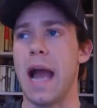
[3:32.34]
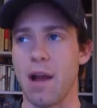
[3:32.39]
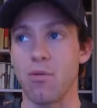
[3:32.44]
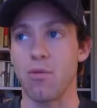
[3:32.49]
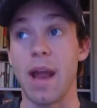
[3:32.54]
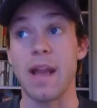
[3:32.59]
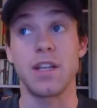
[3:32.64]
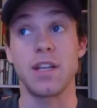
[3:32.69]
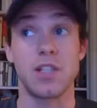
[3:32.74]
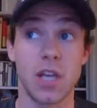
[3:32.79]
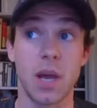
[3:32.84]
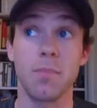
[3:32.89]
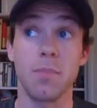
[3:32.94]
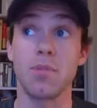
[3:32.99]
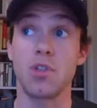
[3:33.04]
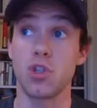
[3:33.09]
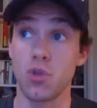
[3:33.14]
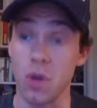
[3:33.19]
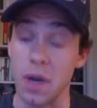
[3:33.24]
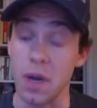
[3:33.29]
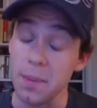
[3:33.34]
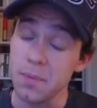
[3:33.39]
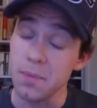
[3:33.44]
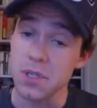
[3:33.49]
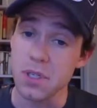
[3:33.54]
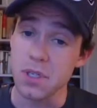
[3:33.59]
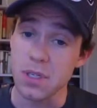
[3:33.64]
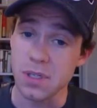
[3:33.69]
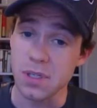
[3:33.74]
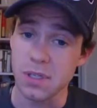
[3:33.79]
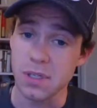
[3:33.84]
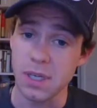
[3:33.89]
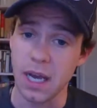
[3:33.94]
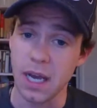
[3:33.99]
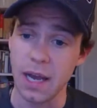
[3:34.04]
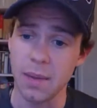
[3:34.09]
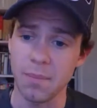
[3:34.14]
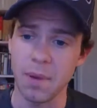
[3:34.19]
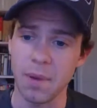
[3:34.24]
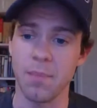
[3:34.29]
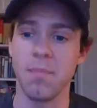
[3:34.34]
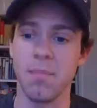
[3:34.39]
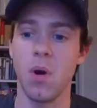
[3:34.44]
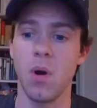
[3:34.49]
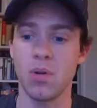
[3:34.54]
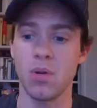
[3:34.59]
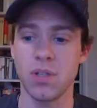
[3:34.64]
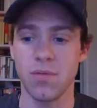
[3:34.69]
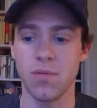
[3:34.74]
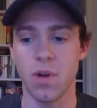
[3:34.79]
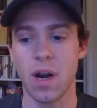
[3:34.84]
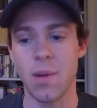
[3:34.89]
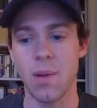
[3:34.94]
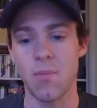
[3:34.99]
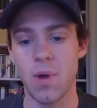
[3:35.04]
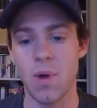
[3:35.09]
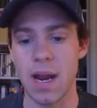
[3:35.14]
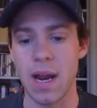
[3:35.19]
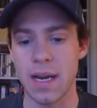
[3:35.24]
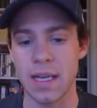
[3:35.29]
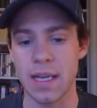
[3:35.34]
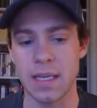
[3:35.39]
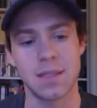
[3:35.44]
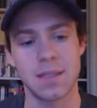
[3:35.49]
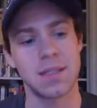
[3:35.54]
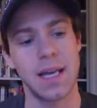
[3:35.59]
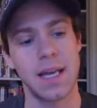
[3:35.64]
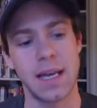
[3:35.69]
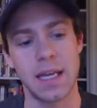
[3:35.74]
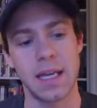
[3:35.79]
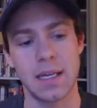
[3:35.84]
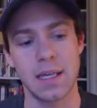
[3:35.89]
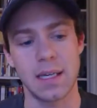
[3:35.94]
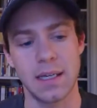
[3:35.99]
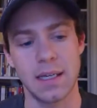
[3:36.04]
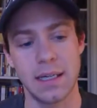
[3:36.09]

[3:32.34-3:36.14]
some scripts, but most of what I'm writing is like